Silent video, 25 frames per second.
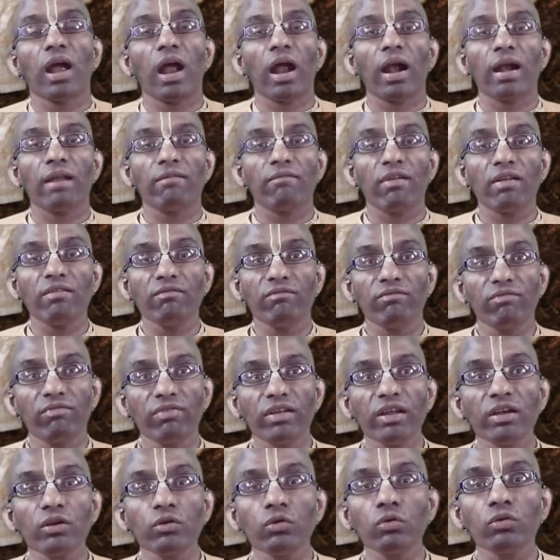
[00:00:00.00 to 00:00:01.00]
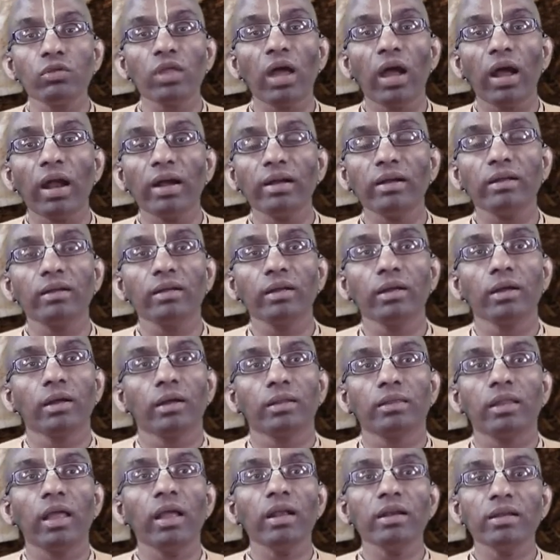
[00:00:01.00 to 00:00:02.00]
And when we do that,
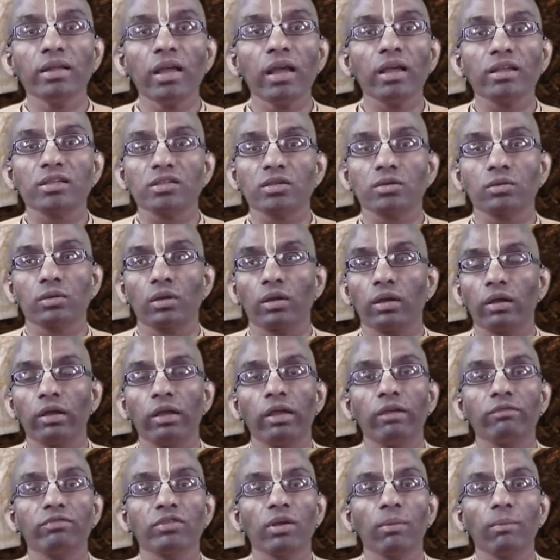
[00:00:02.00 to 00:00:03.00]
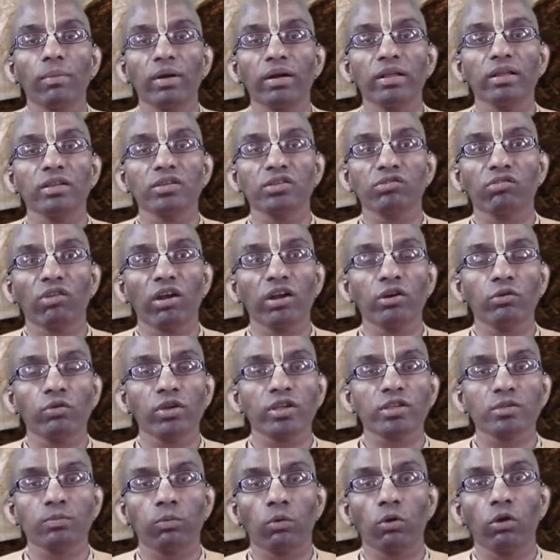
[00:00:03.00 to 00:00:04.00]
then yes, if somebody is trying to
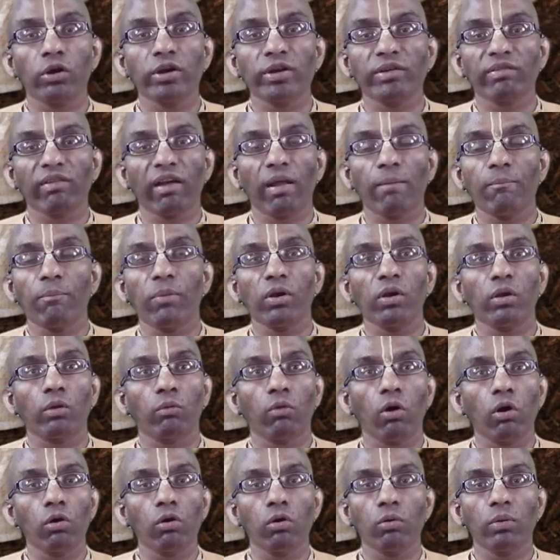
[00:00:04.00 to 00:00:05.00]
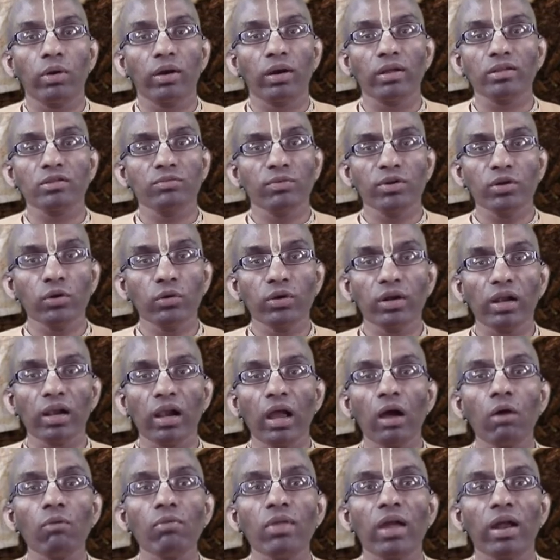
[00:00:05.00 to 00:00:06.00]
exploit, trample, or walk over us, we don't
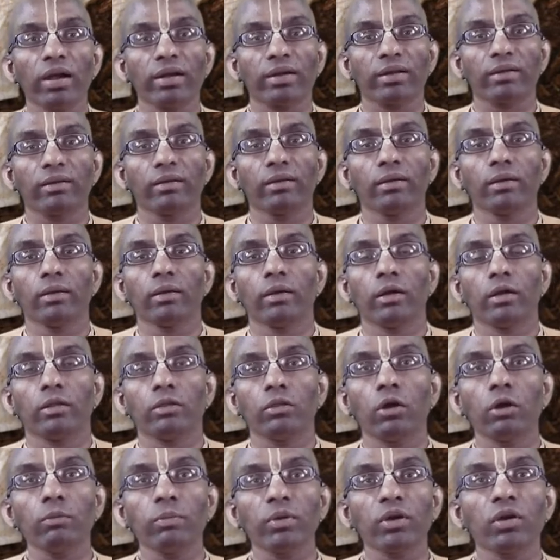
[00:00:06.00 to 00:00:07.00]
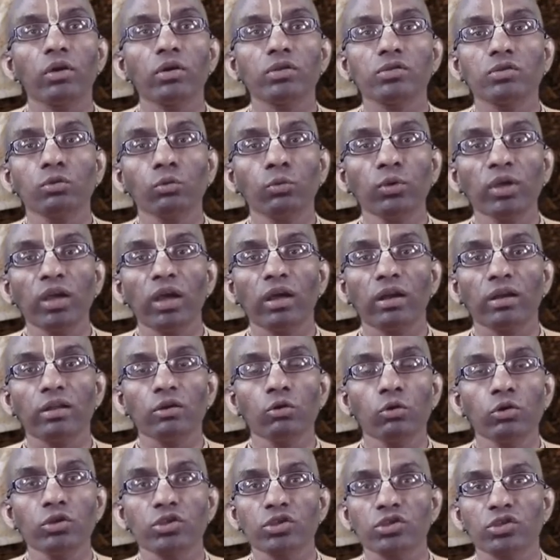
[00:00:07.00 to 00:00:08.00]
allow that. Not because we are
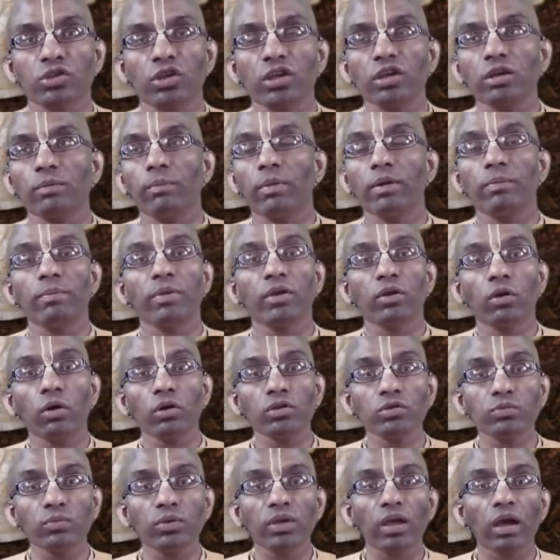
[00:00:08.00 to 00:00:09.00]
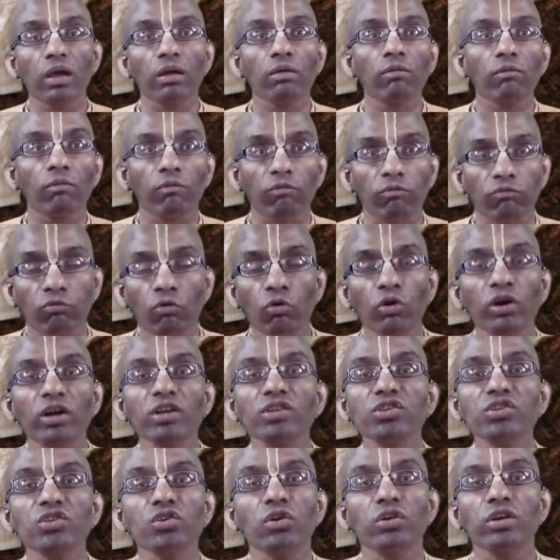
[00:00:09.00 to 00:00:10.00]
egoistic, but because we are
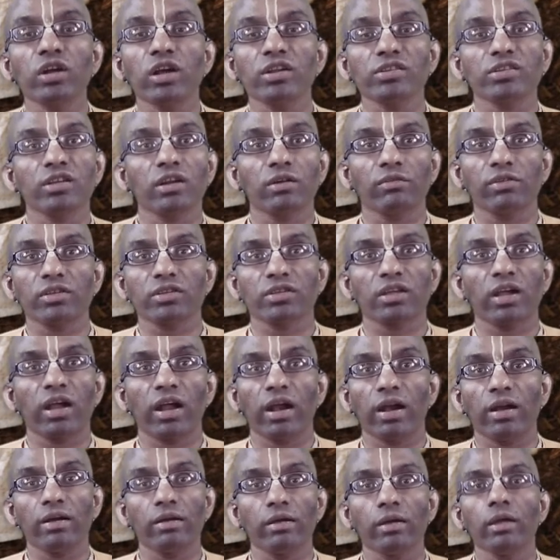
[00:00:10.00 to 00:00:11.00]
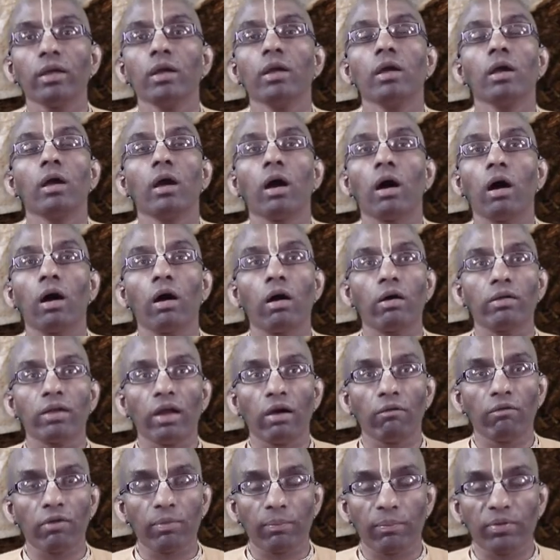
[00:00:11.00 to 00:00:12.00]
focused on our service and uh, on
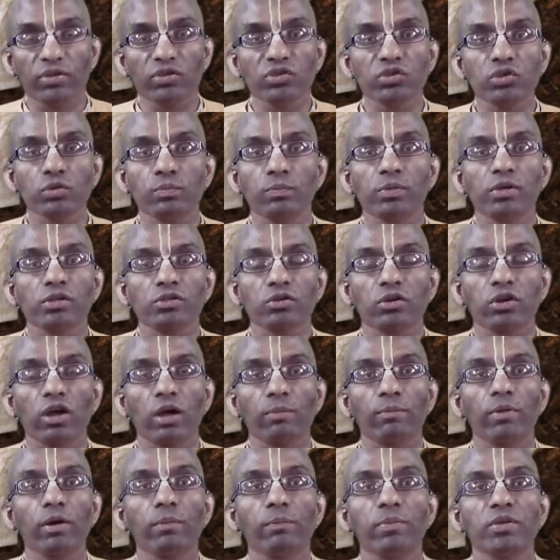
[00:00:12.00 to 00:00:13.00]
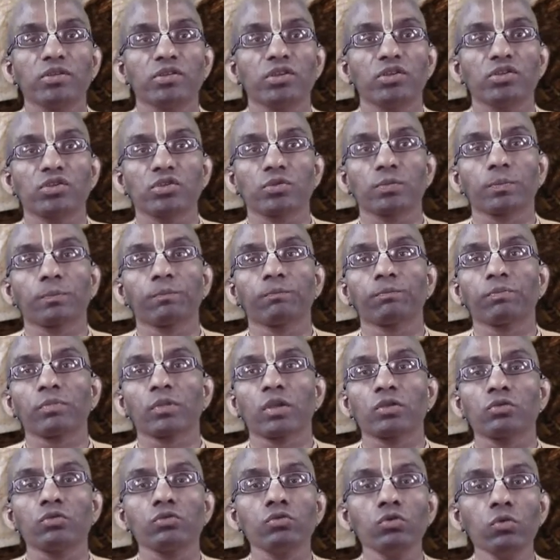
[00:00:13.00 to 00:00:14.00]
our principles, on our purposes.
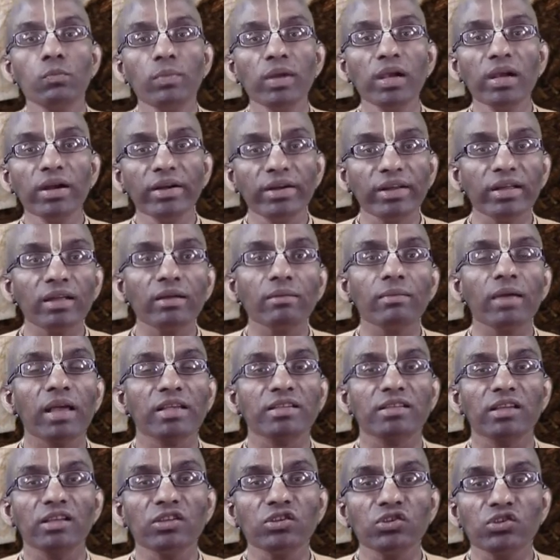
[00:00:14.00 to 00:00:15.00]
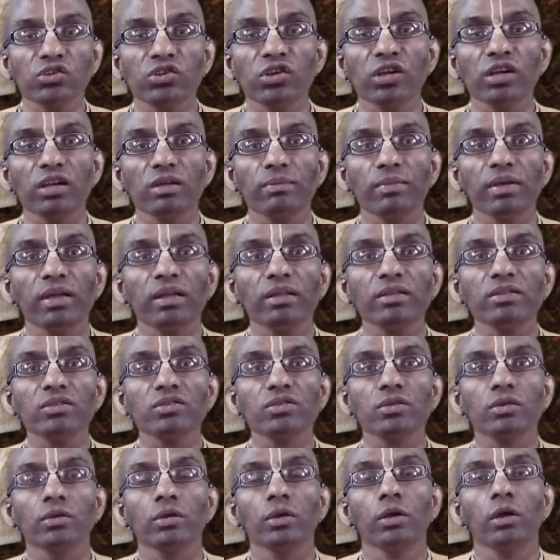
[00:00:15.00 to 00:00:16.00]
So humility essentially
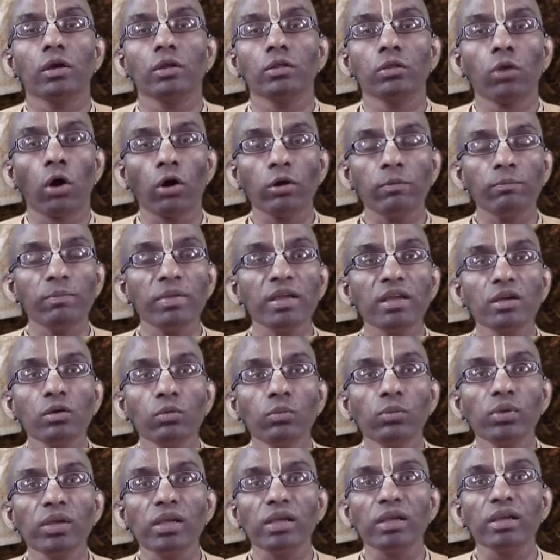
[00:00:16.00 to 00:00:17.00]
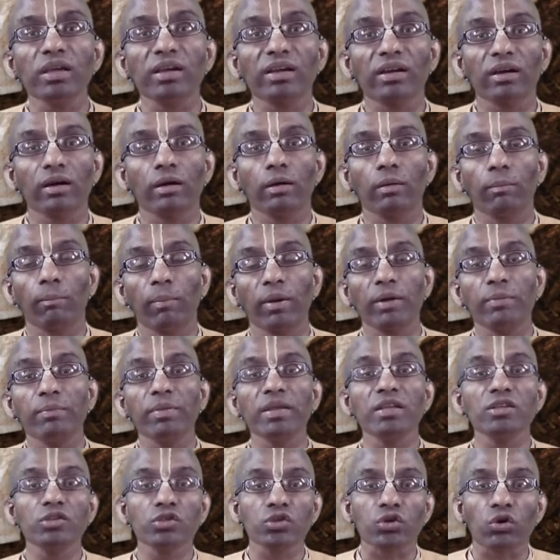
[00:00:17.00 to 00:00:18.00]
means not being weak but
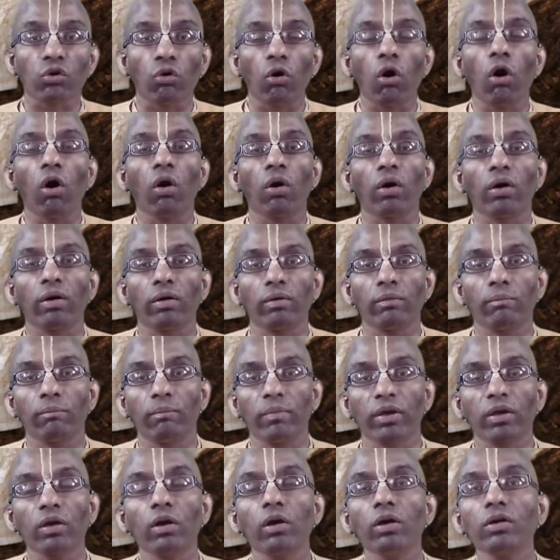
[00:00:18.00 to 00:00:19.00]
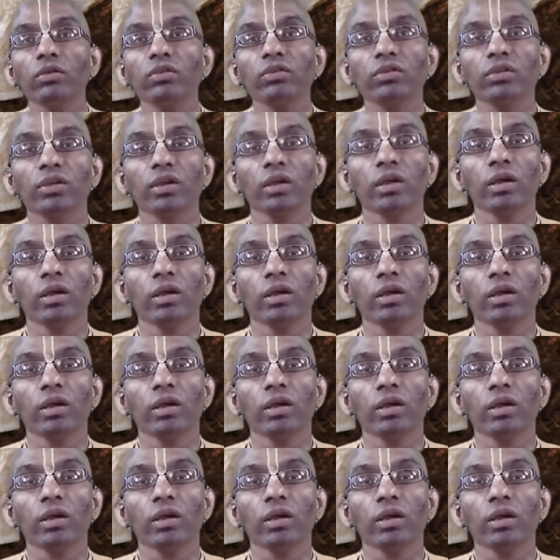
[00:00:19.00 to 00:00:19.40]
being strong because